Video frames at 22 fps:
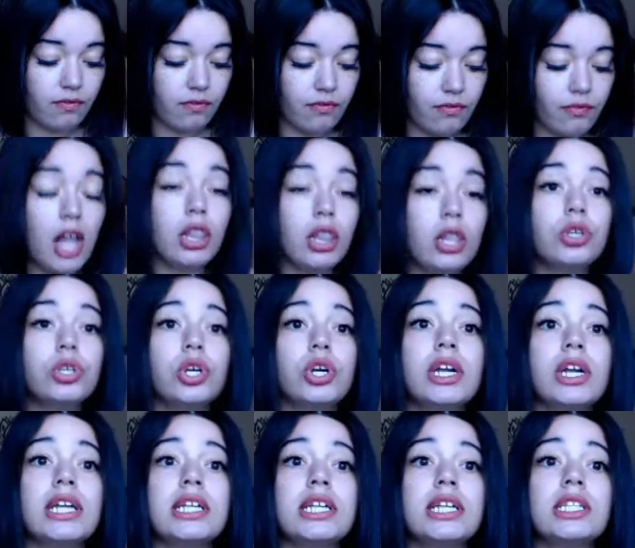Follow
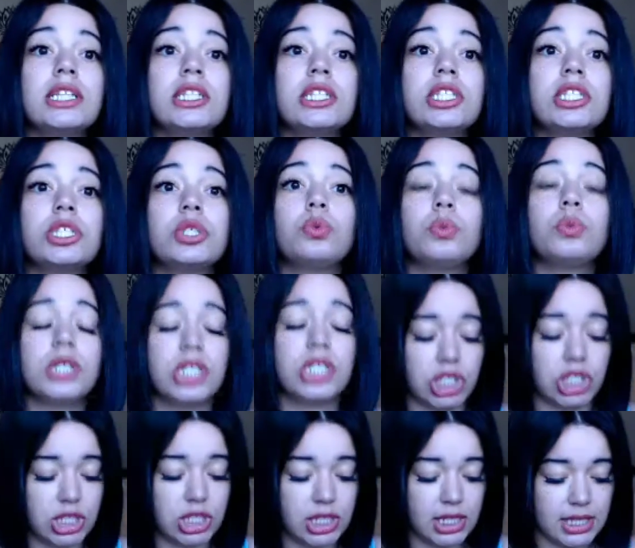your
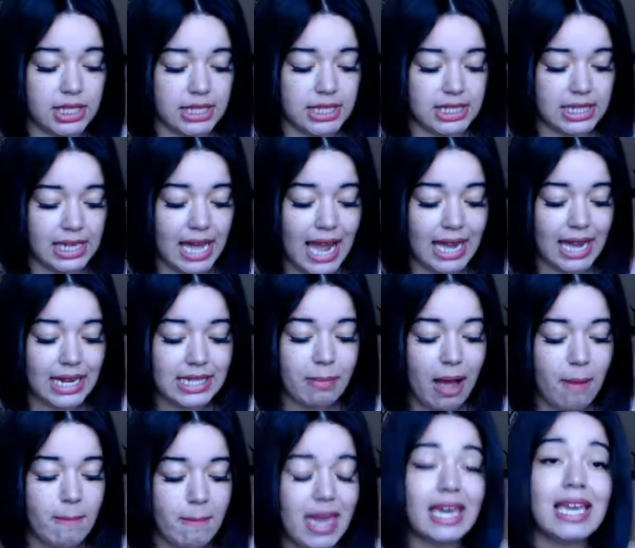intuition's guidance
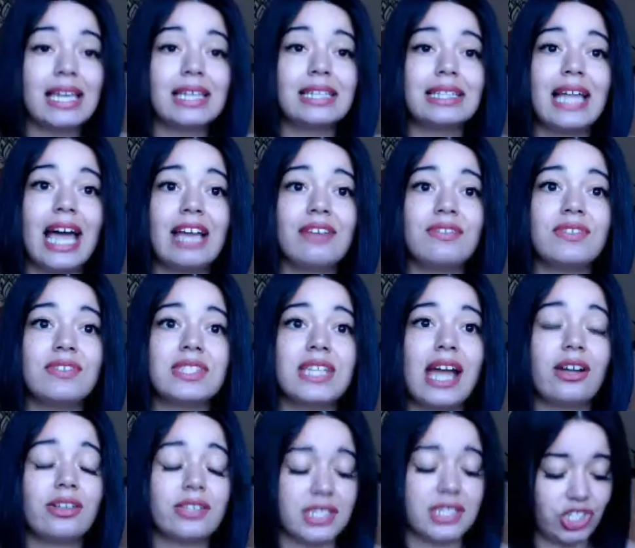about making
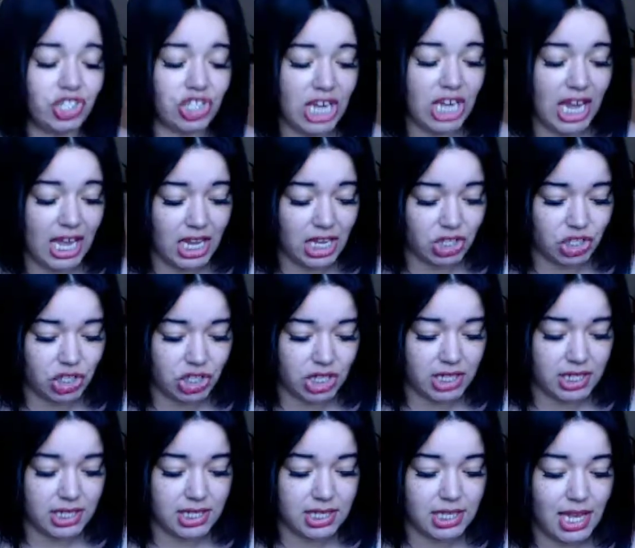lifestyle
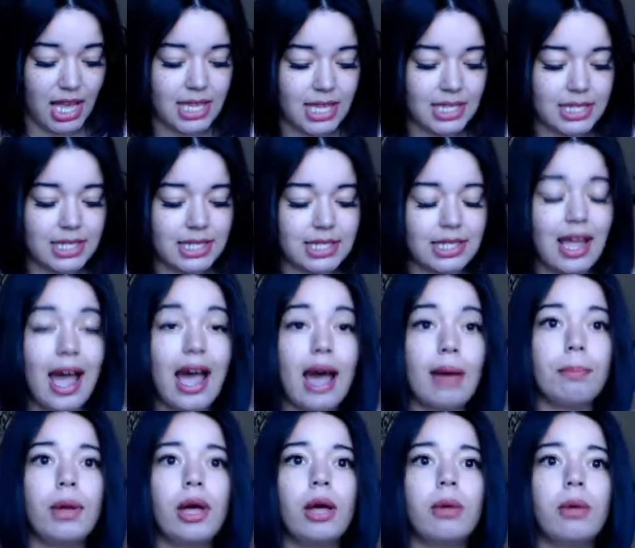changes.
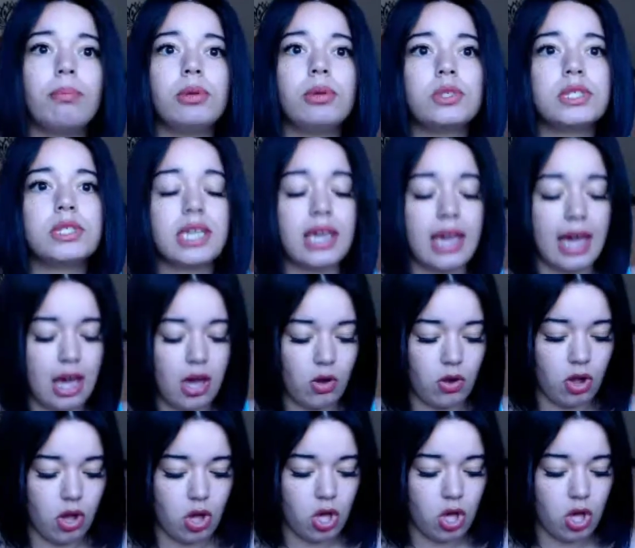Stop abusing
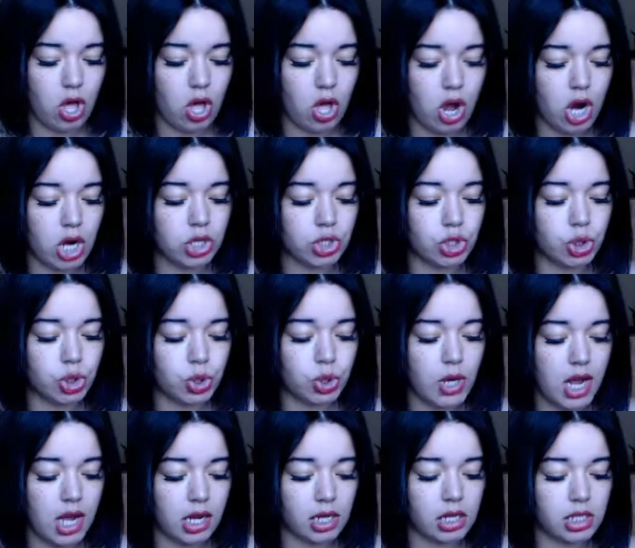alcohol or
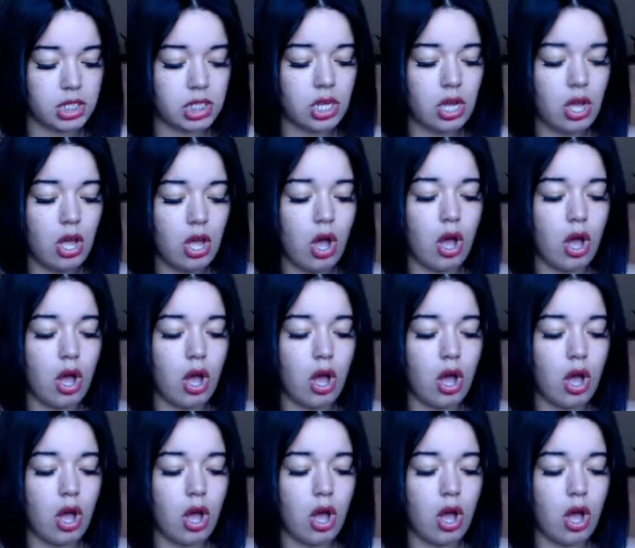drugs.